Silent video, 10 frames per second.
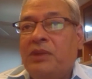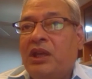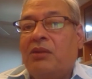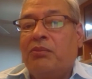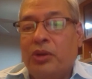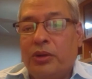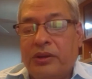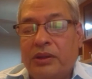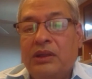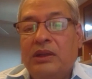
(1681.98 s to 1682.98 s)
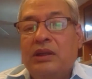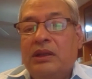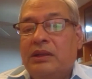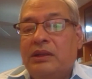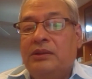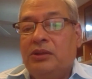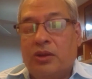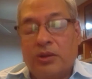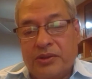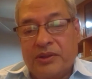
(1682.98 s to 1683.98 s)
They are both
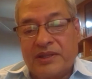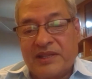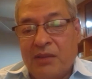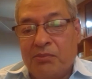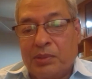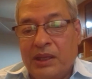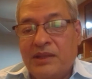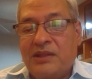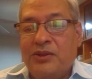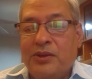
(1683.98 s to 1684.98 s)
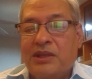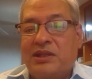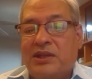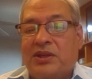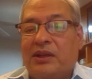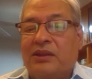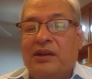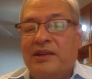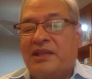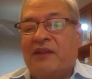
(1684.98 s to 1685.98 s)
go to the same place. US District
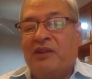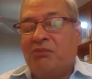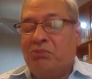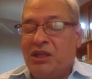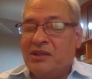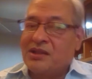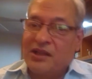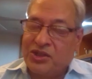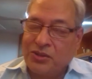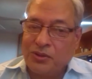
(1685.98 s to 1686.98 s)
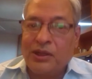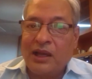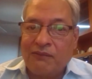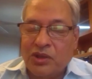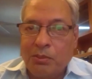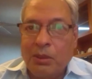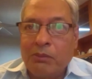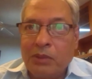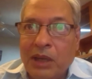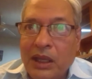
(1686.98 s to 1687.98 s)
37 means that you don't have to
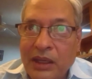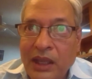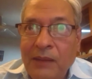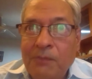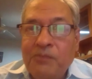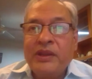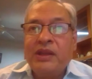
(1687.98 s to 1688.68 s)
remember my name.